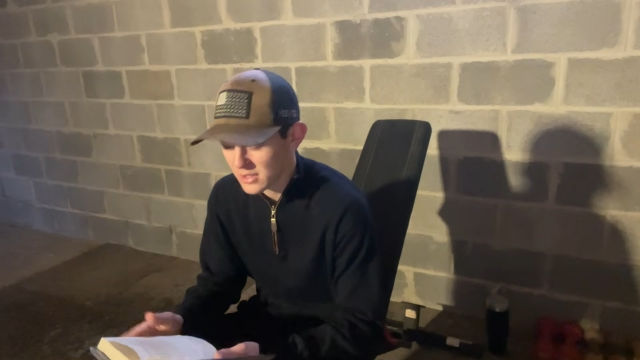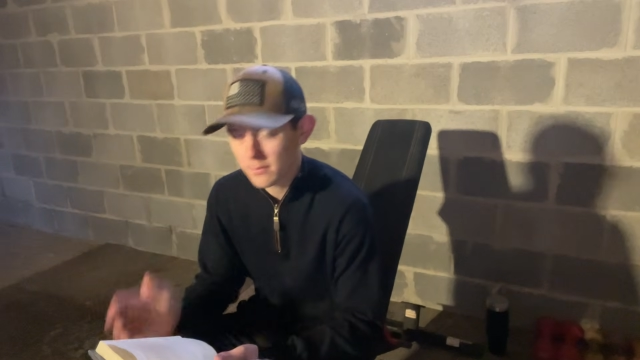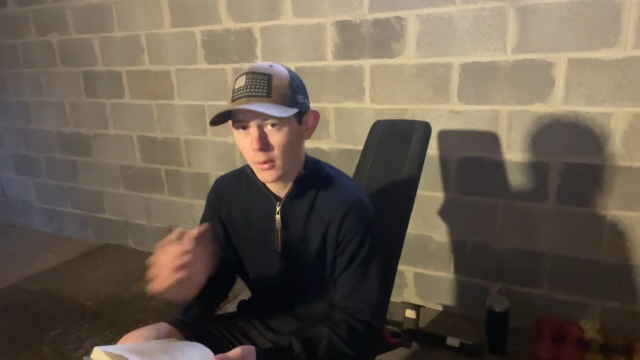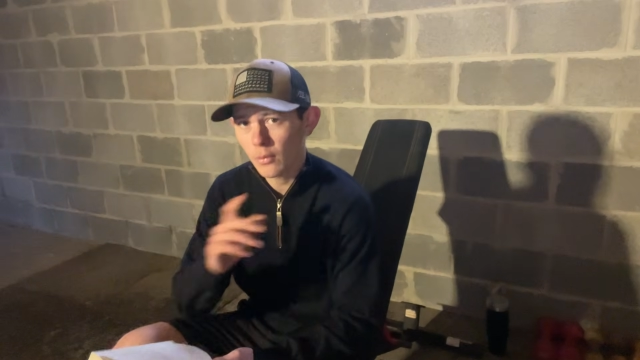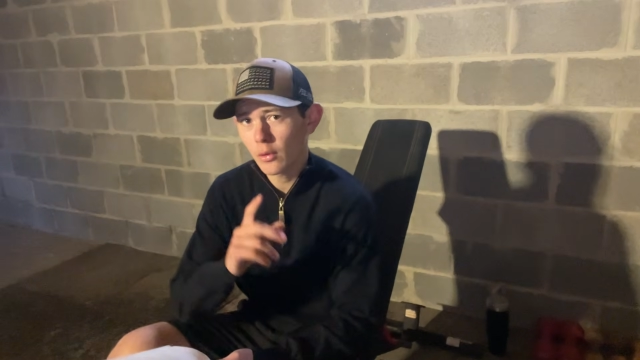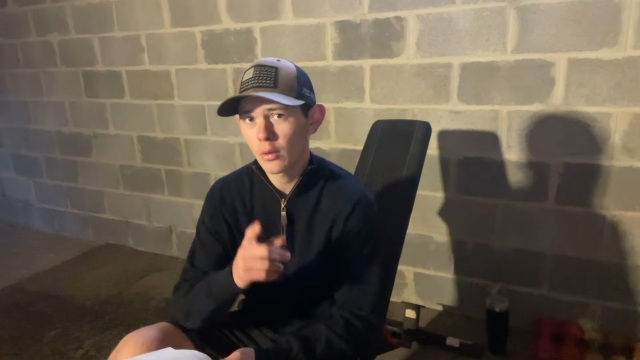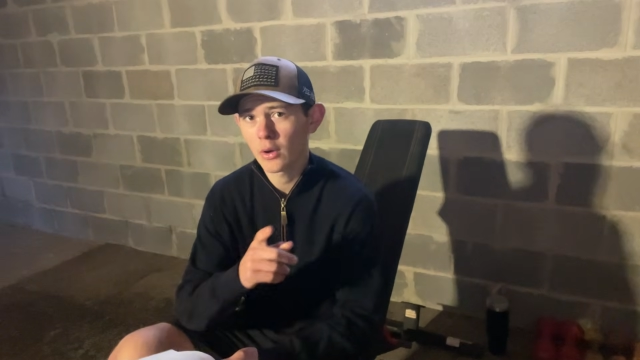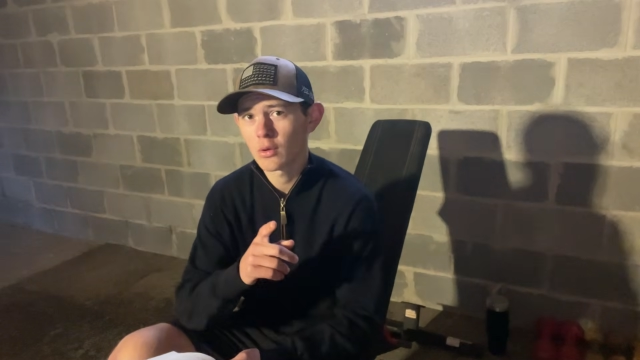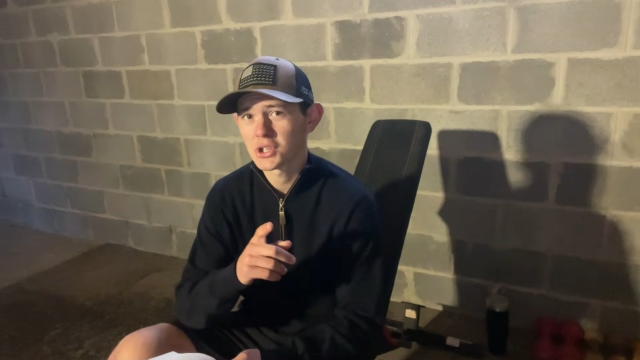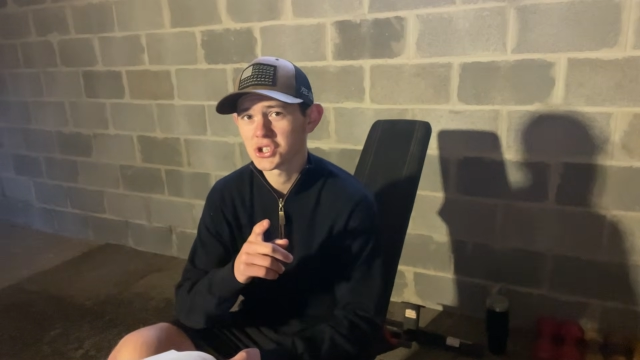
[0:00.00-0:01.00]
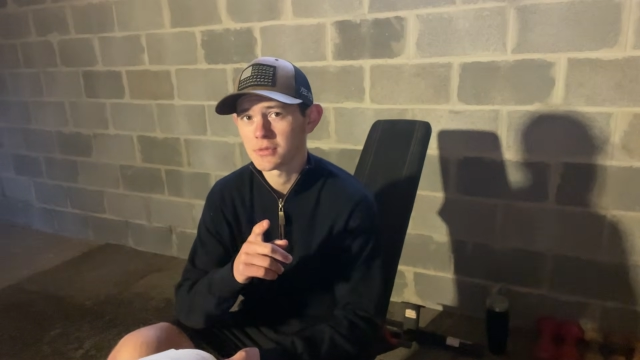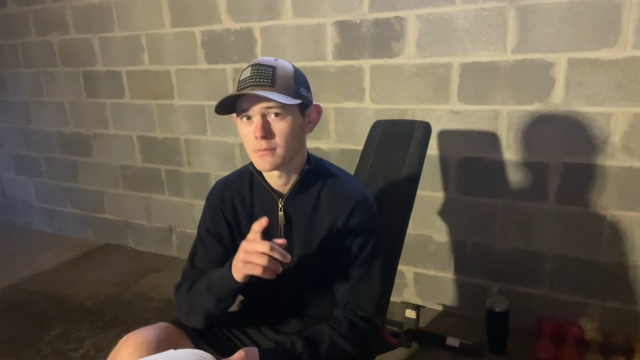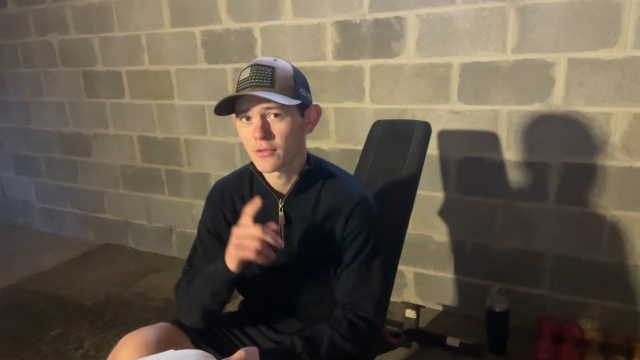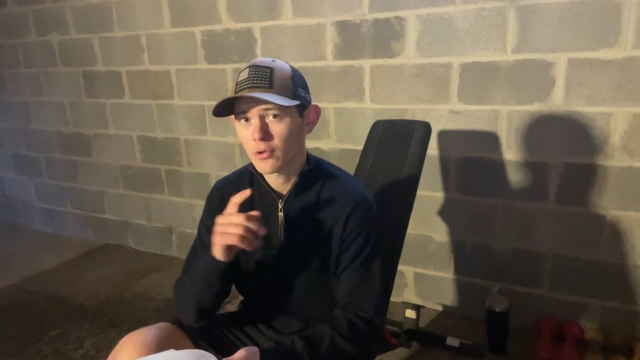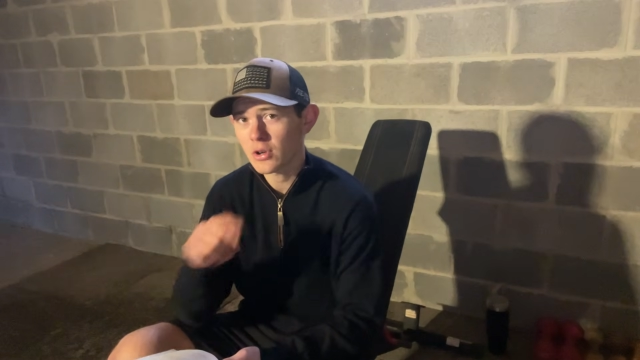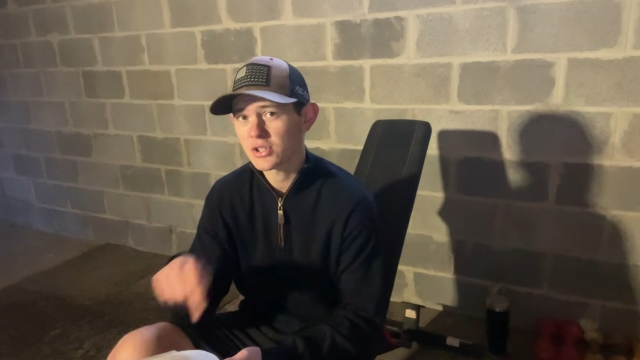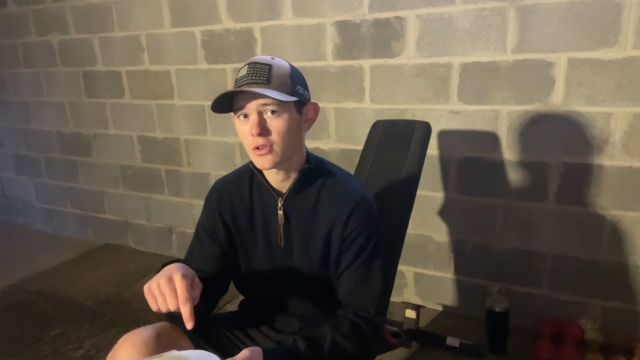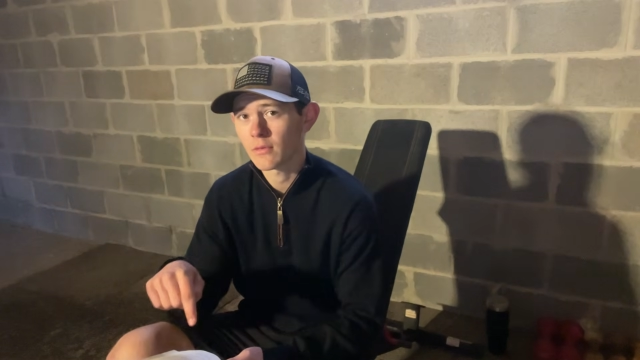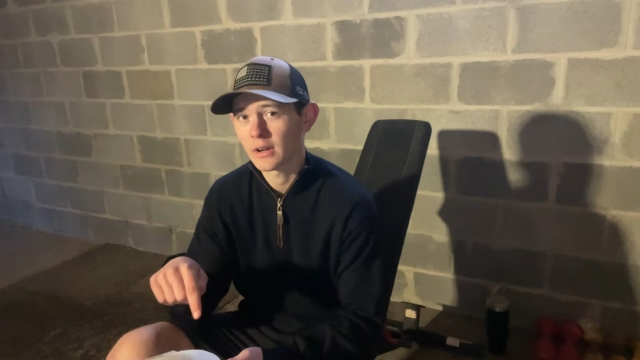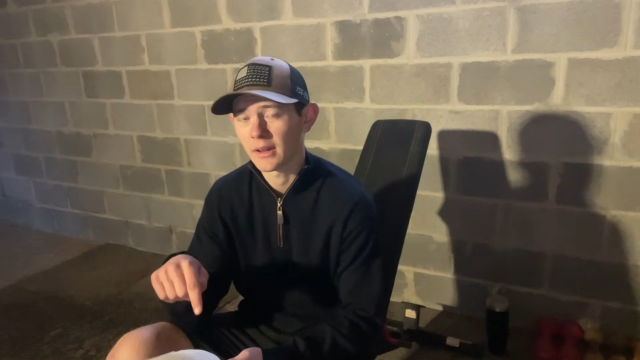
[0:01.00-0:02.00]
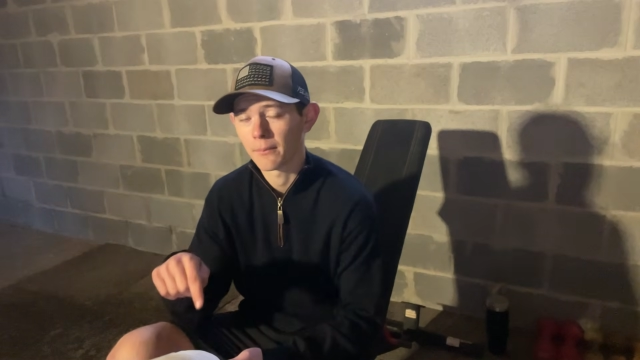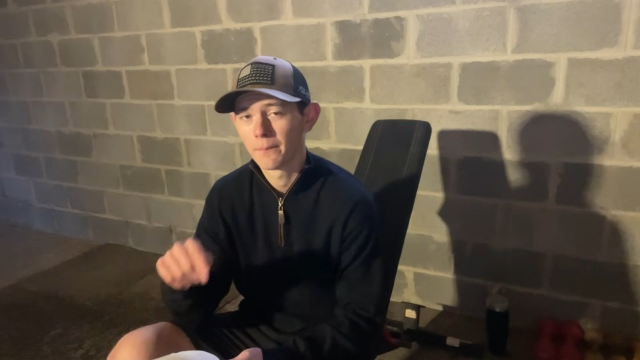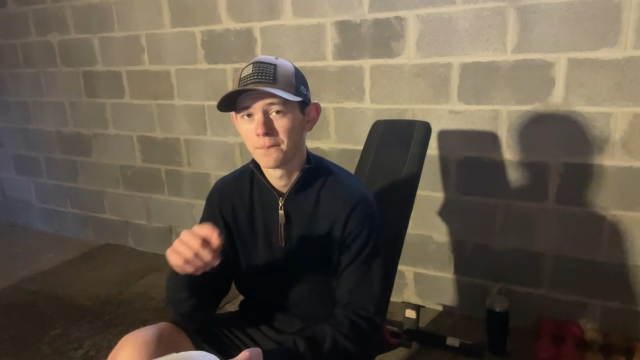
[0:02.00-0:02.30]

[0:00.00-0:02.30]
But real quick question before I start reading.